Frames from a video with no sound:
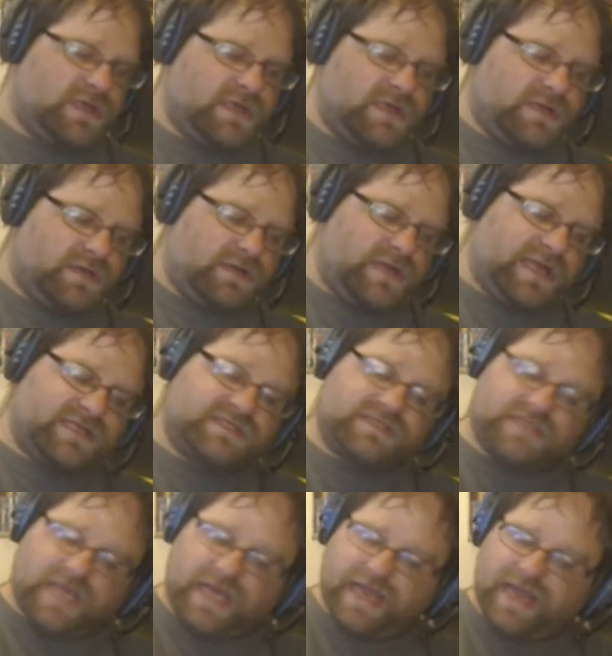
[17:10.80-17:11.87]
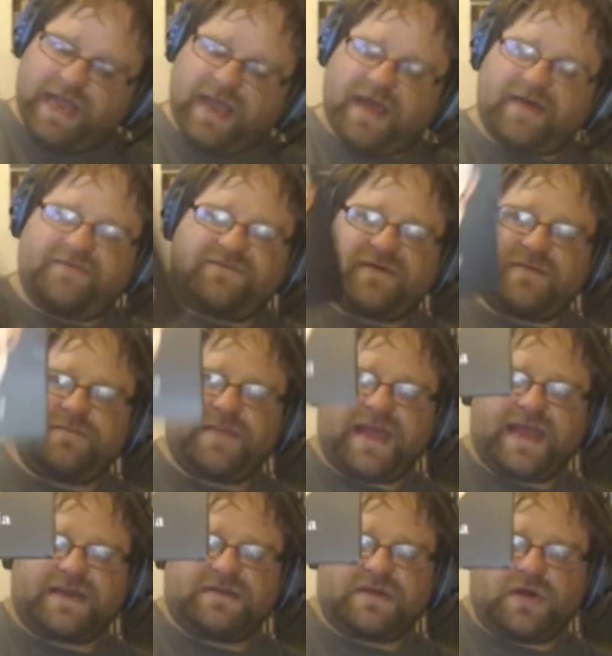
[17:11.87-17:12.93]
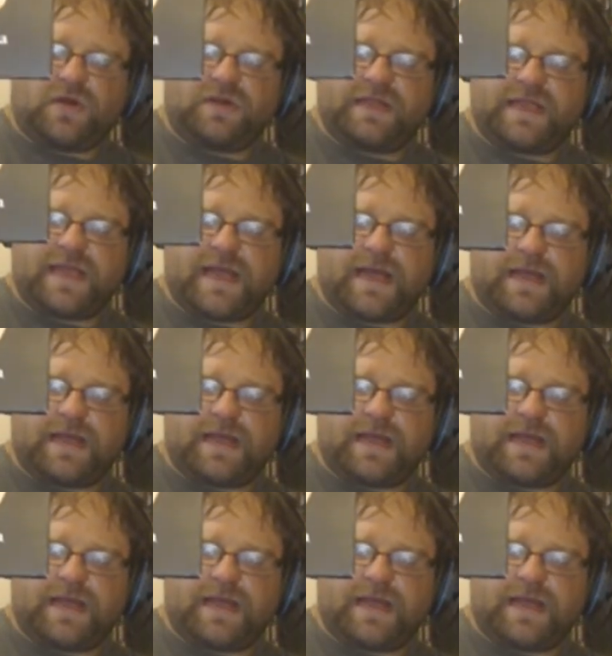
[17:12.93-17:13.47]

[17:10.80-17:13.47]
Next, I have Magnolia,